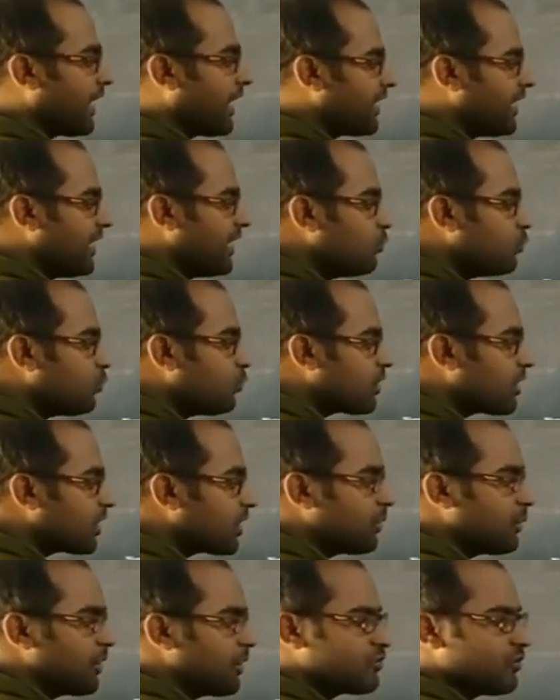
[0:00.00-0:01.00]
and the
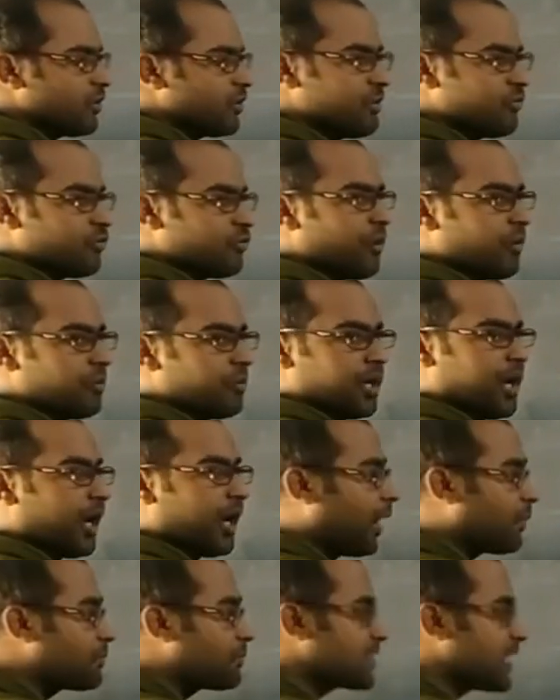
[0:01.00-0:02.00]
inverted image will be formed,
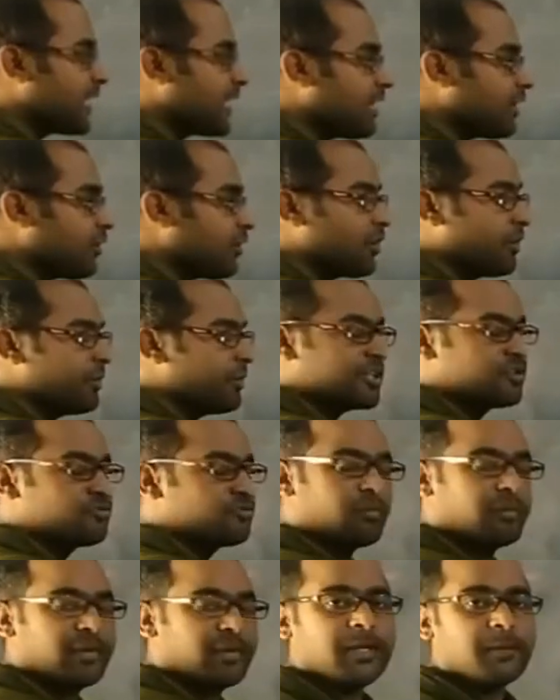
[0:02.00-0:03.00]
upside down
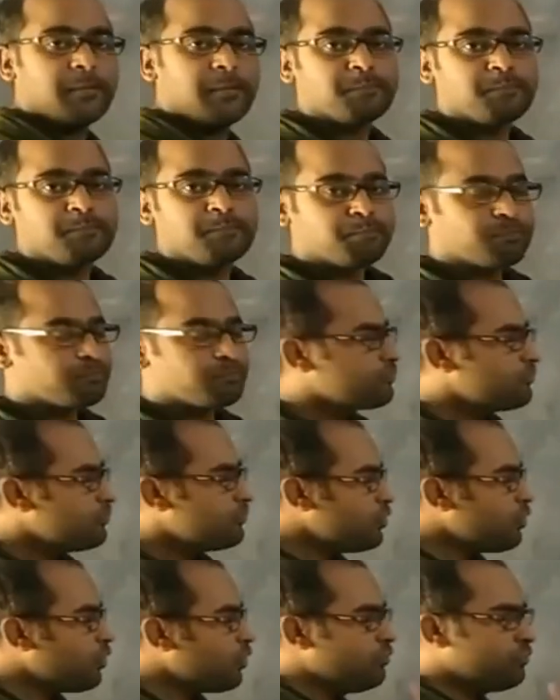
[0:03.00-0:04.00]
image will be
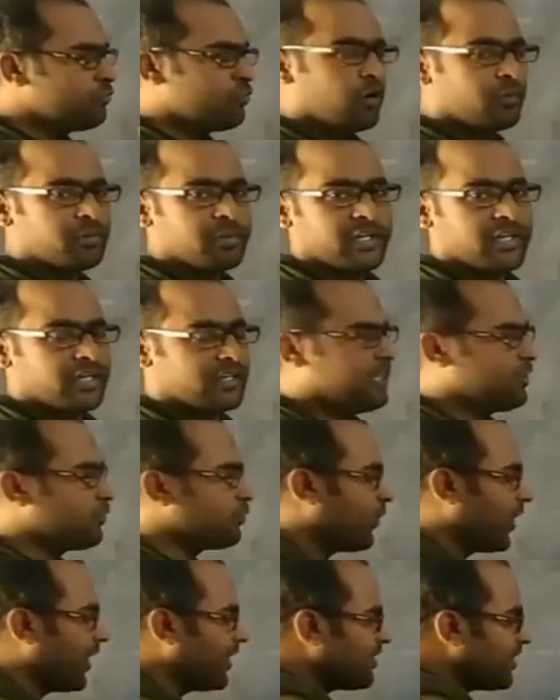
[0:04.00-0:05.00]
formed here.
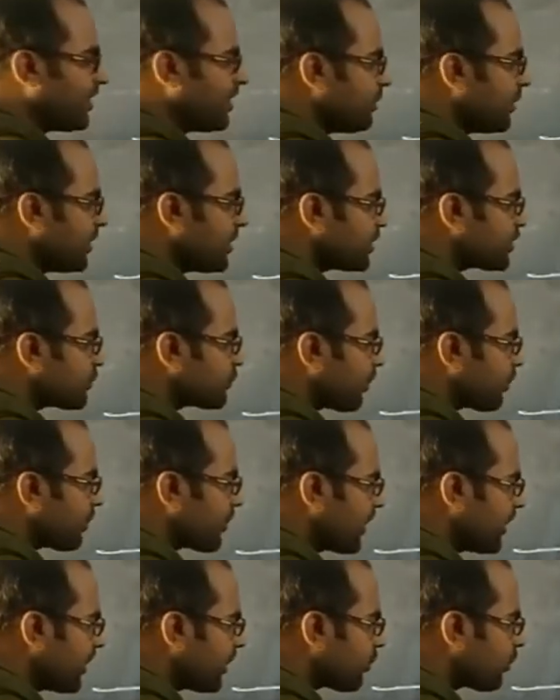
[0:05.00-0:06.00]
Then why the image is
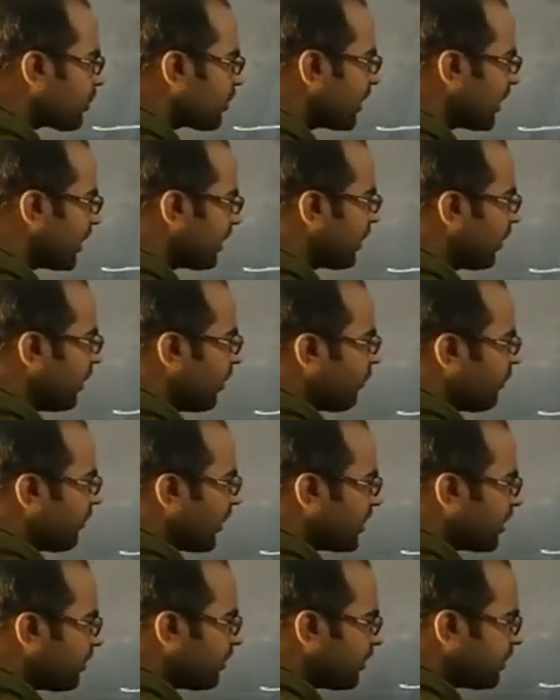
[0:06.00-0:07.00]
formed here only?
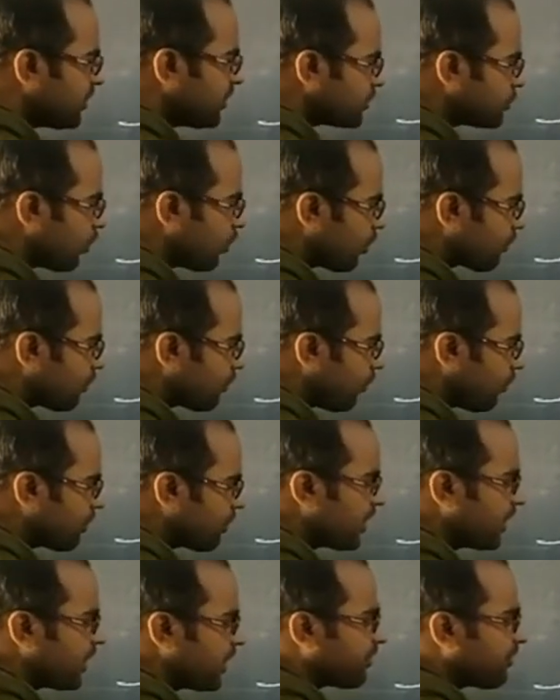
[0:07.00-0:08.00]
Why the image is not
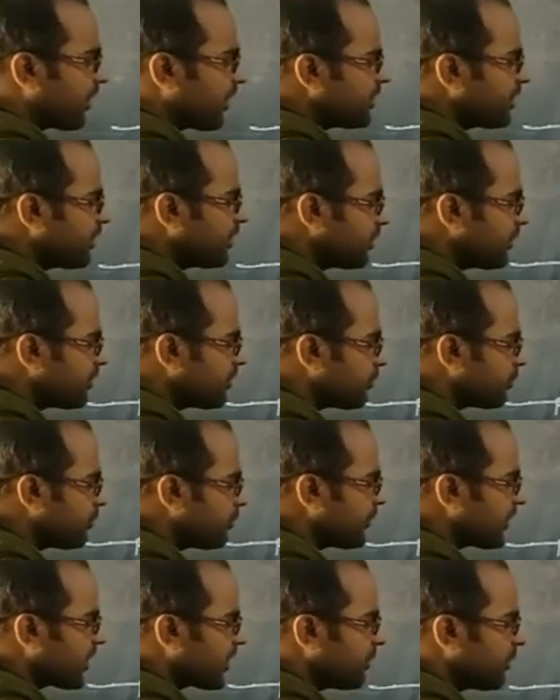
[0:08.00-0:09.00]
formed here? Why the
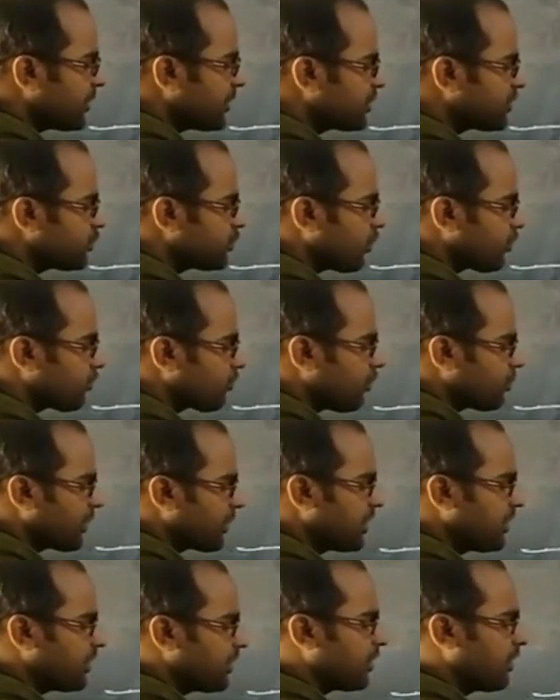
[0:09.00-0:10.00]
perfect image is not
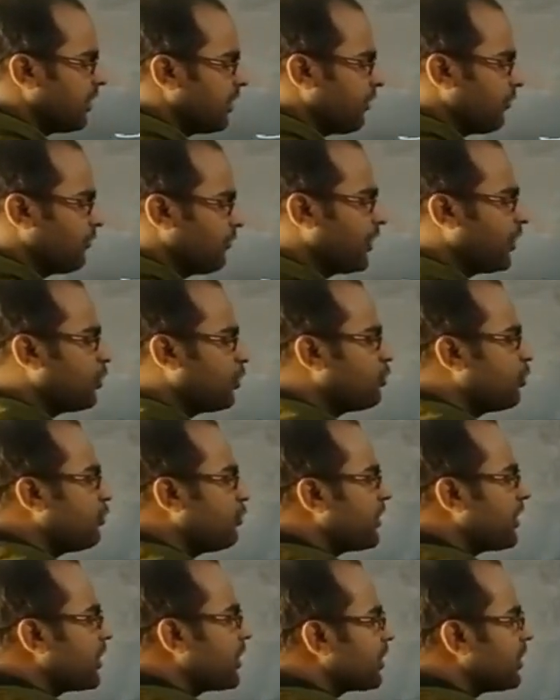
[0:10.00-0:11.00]
formed here? When you
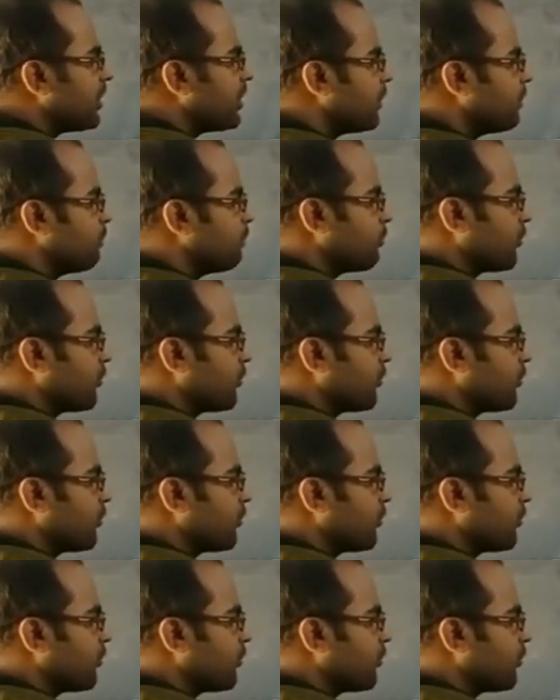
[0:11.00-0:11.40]
move it